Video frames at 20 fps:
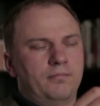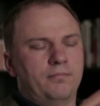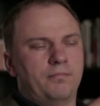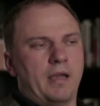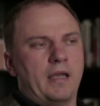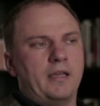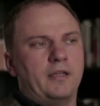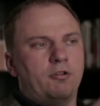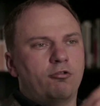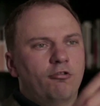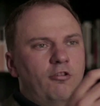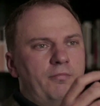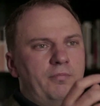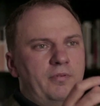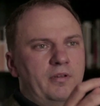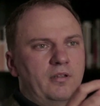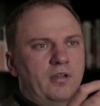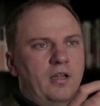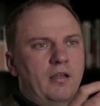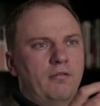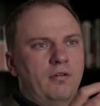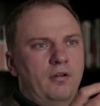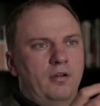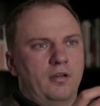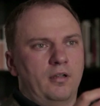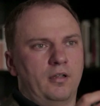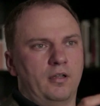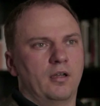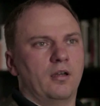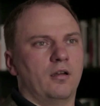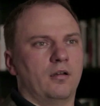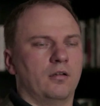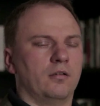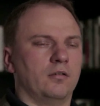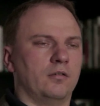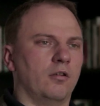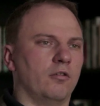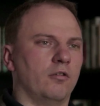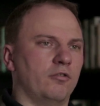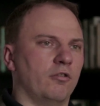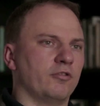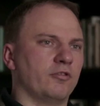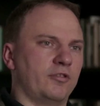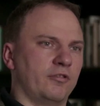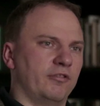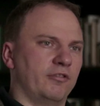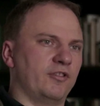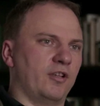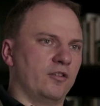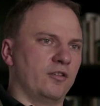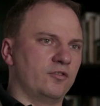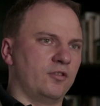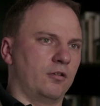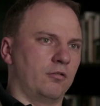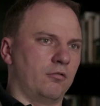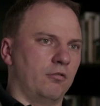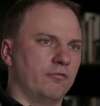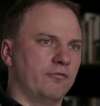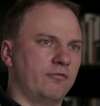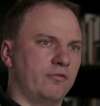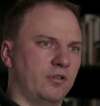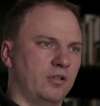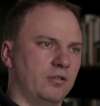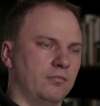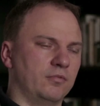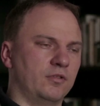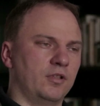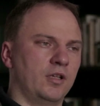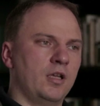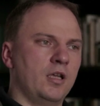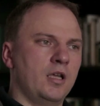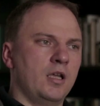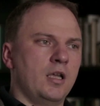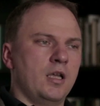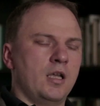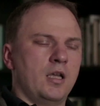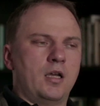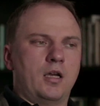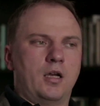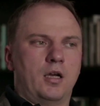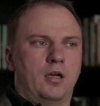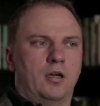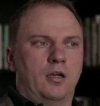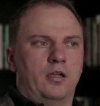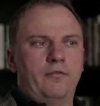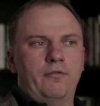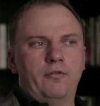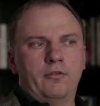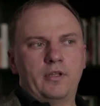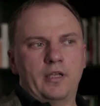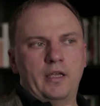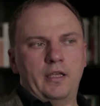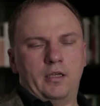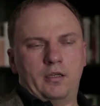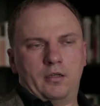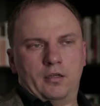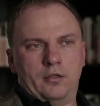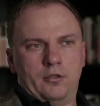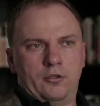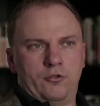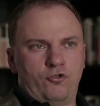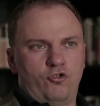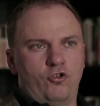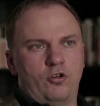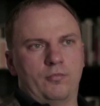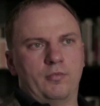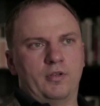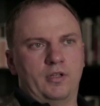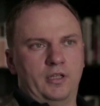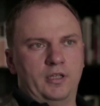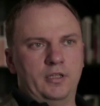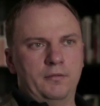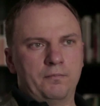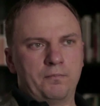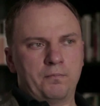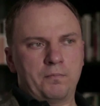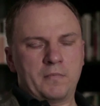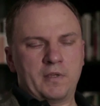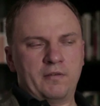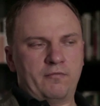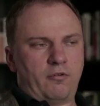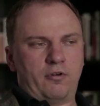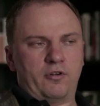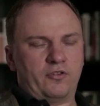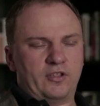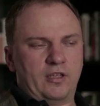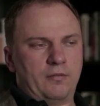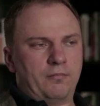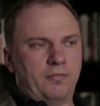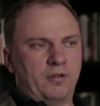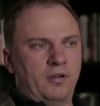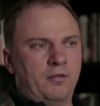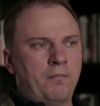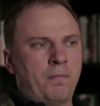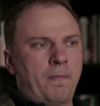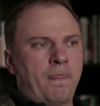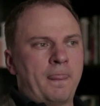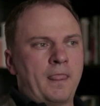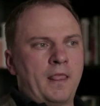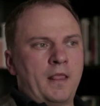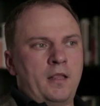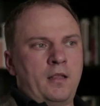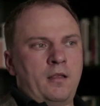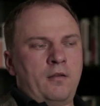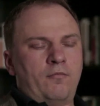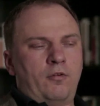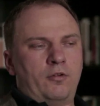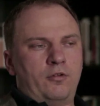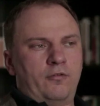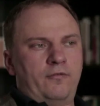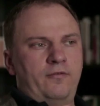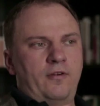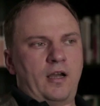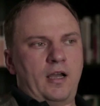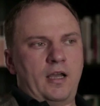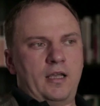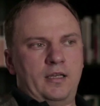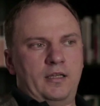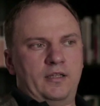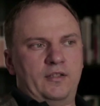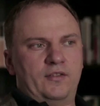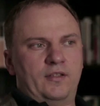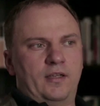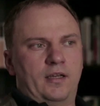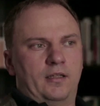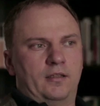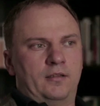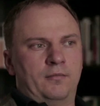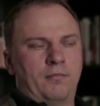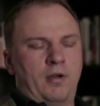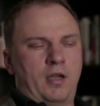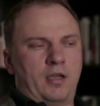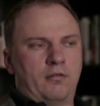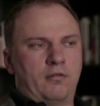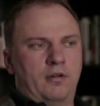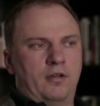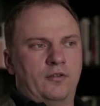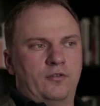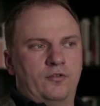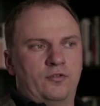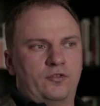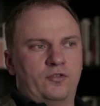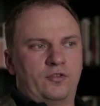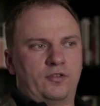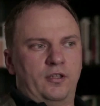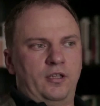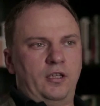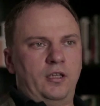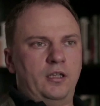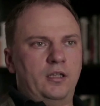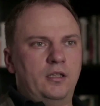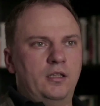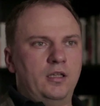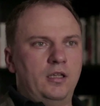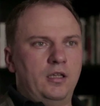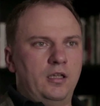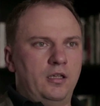pan-European level, those results are confirmed. If you take Germany, for example, what you find is that migrants there